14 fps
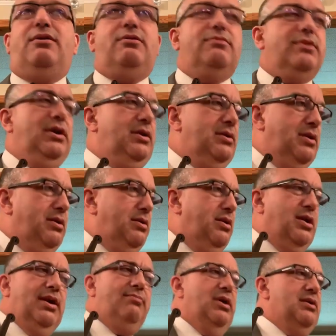Oh,
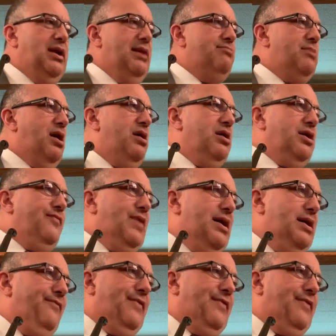give me that mark.